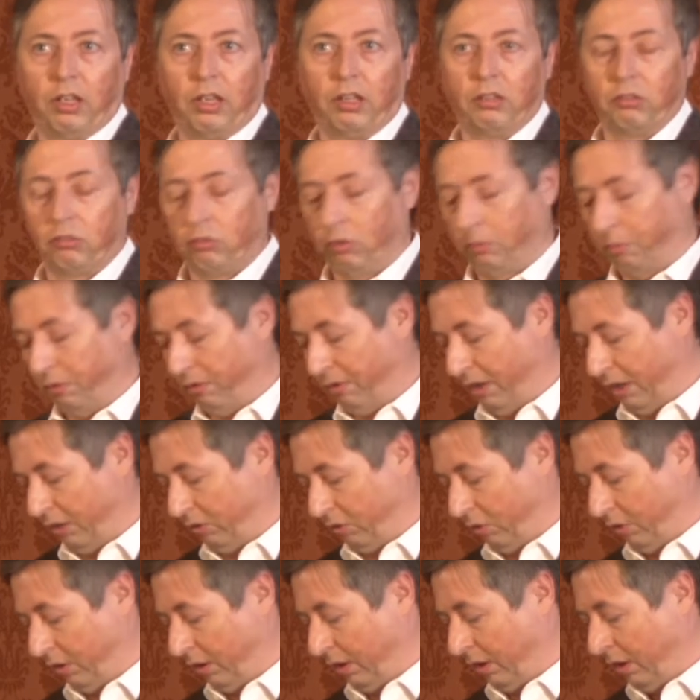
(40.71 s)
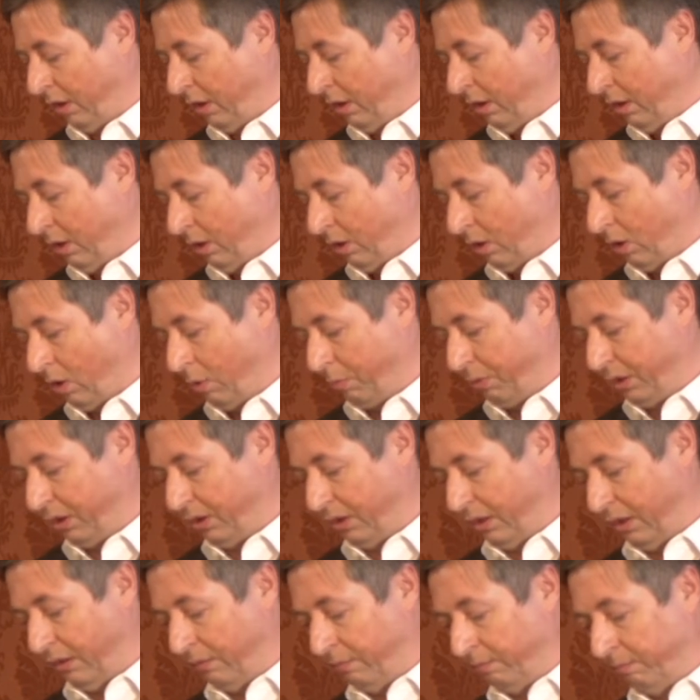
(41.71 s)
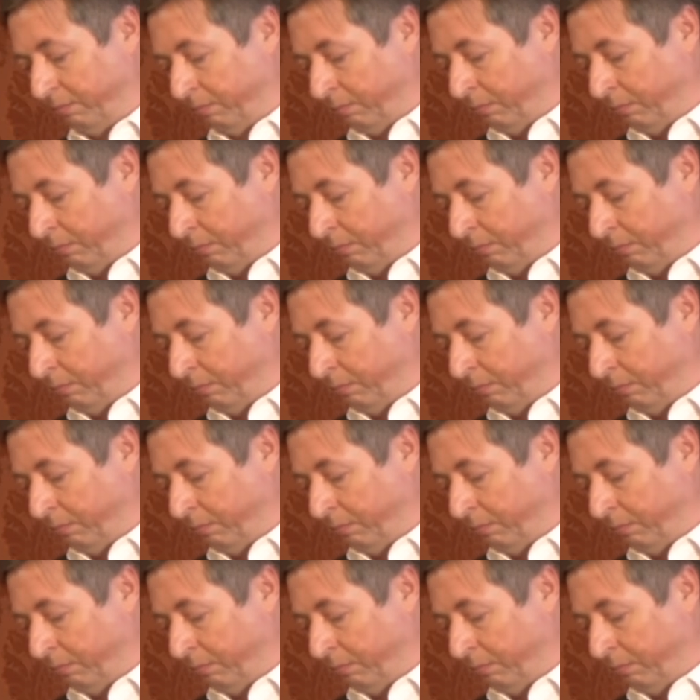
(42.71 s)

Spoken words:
and supervisory committee.